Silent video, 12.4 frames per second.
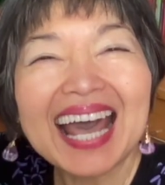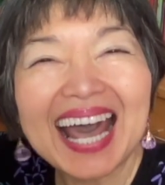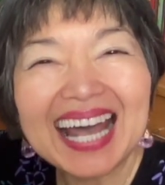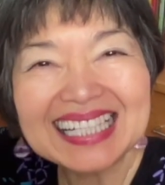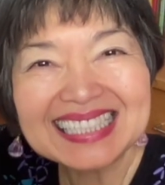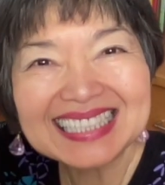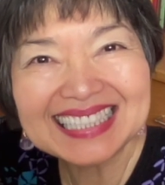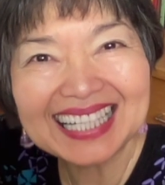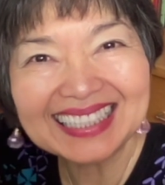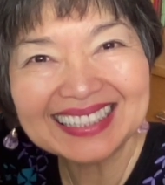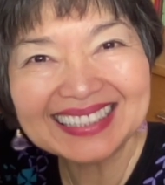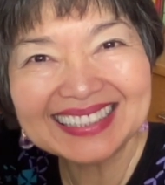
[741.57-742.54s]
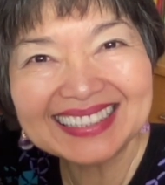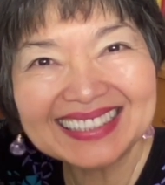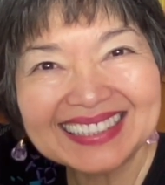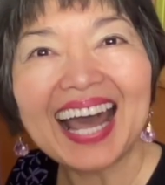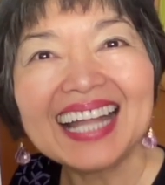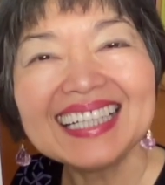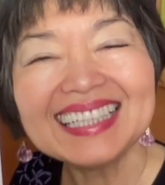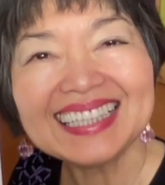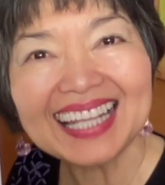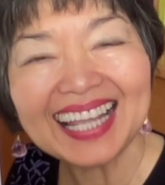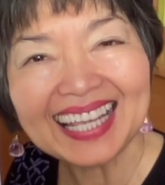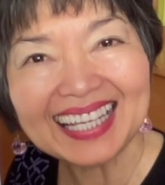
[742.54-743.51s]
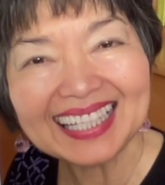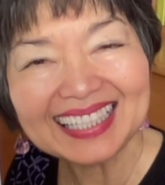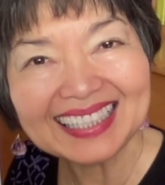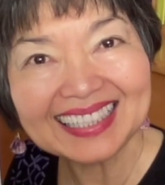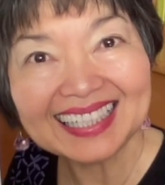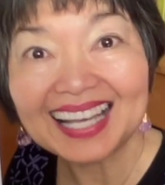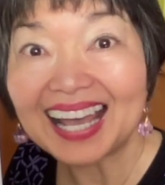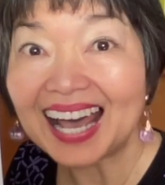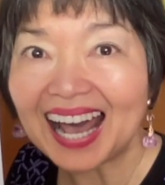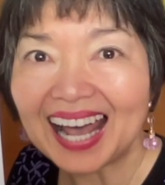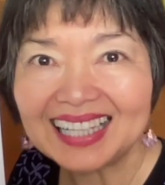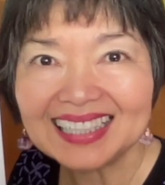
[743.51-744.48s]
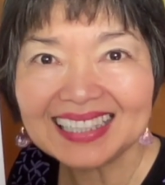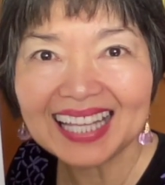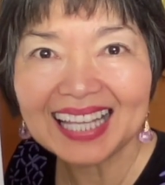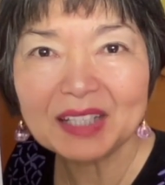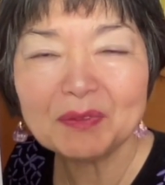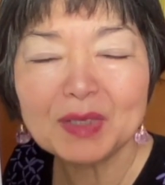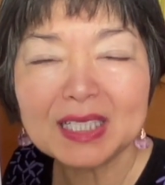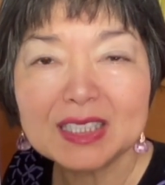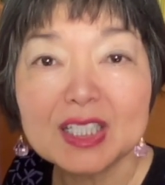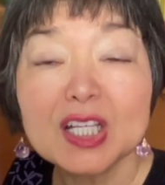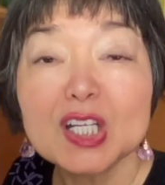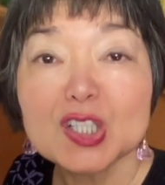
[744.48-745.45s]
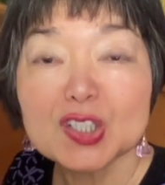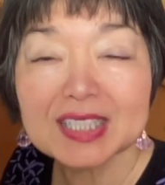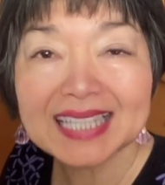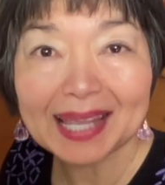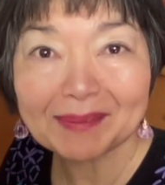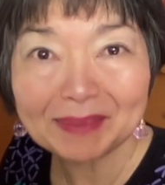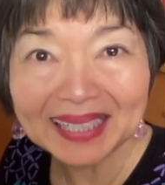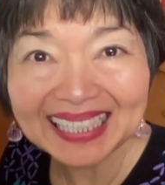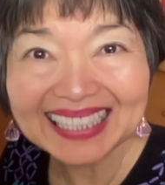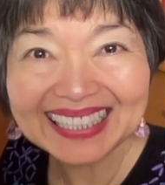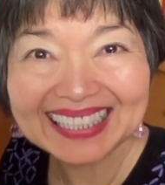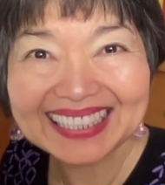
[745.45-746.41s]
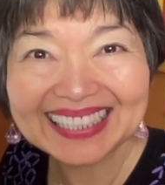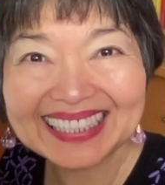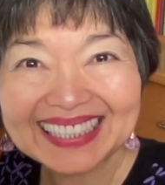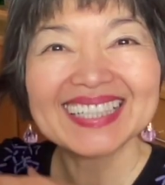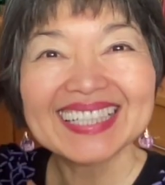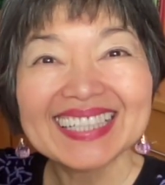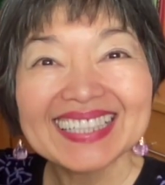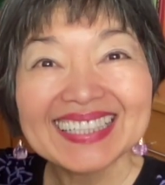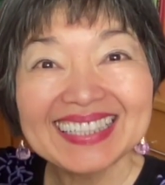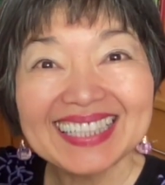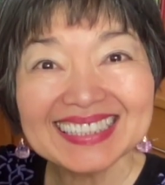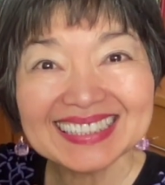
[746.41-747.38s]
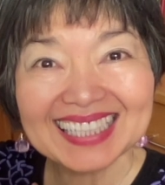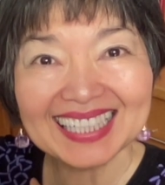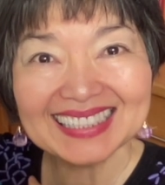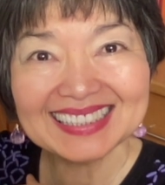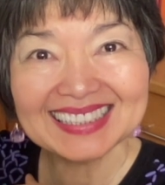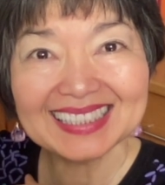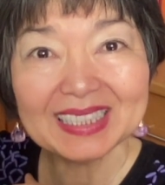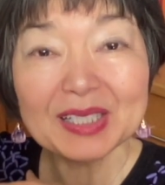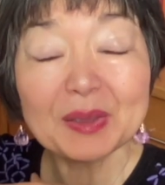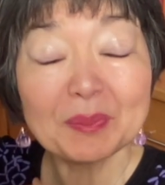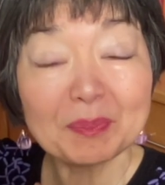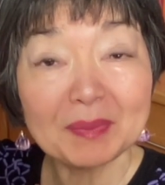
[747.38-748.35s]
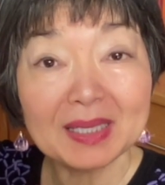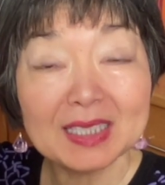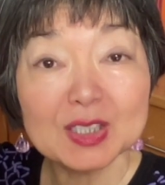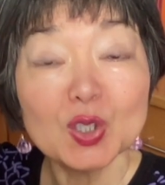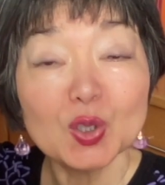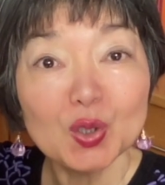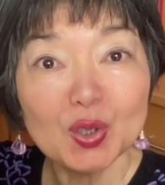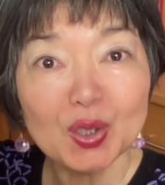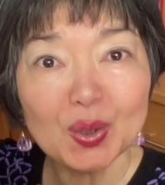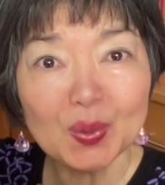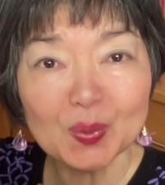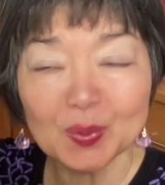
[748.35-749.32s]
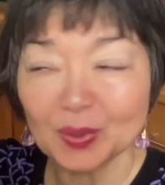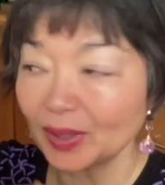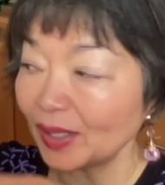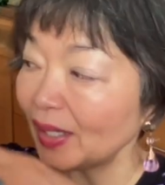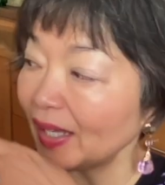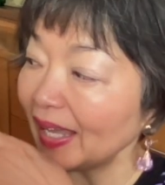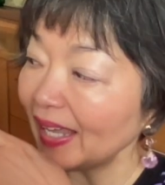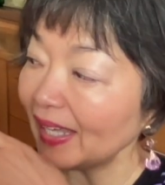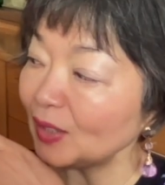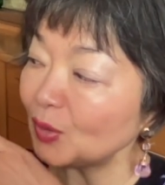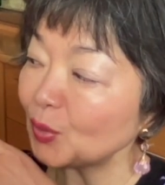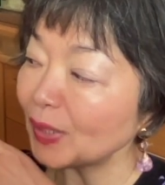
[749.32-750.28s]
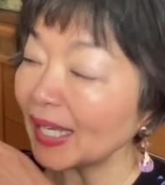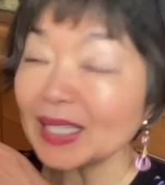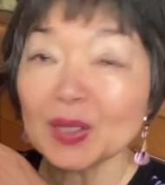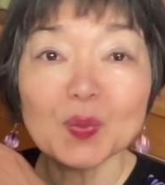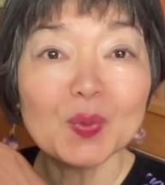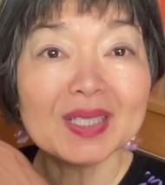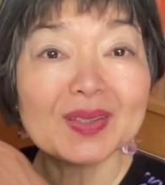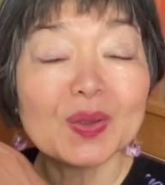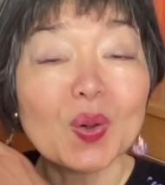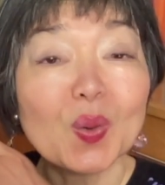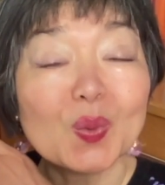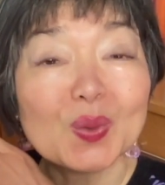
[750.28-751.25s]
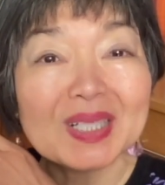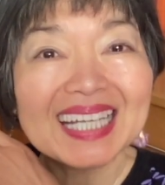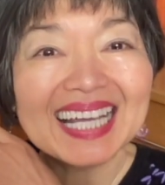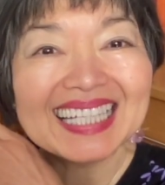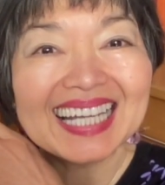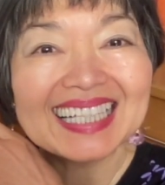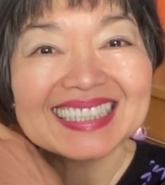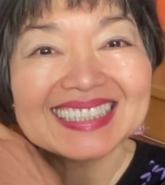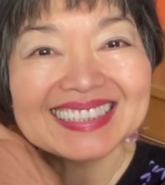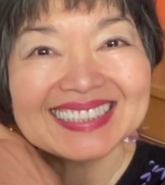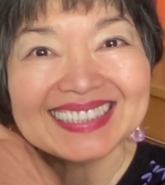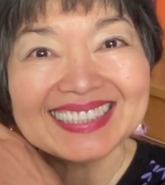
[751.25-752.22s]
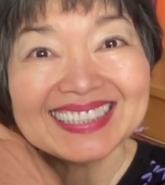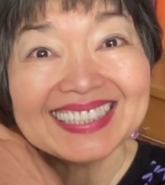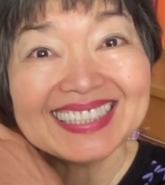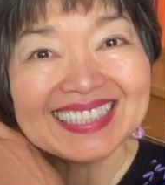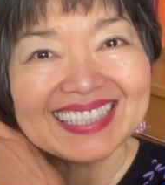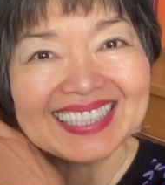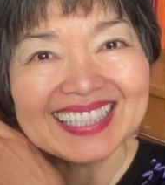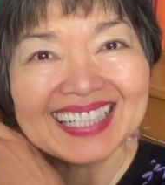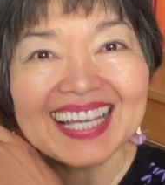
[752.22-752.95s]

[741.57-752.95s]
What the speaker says: Anzen, ante, ante means stability. This kanji means new, and together with okurigana shii,